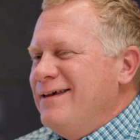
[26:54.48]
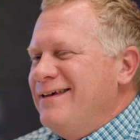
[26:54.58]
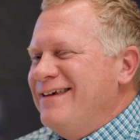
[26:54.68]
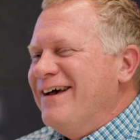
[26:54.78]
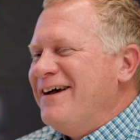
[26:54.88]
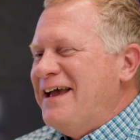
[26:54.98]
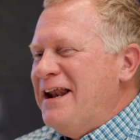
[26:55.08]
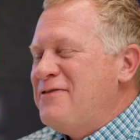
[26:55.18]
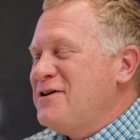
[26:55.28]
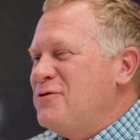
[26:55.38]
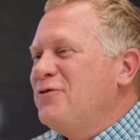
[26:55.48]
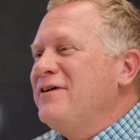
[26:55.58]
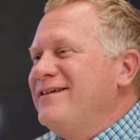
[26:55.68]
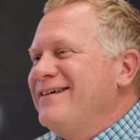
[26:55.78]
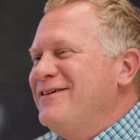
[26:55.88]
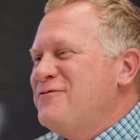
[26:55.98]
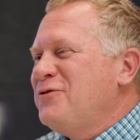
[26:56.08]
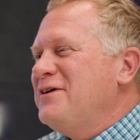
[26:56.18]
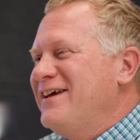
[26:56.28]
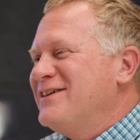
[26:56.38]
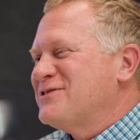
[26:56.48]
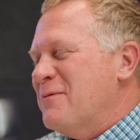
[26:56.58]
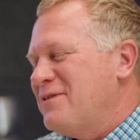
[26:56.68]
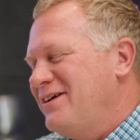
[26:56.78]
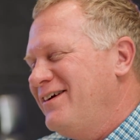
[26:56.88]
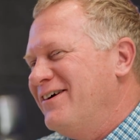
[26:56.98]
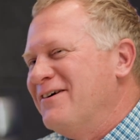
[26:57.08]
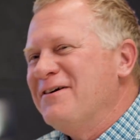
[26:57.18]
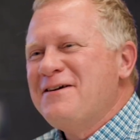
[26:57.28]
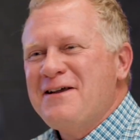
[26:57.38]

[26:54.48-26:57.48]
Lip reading: Yeah, and I think you've really hit something here.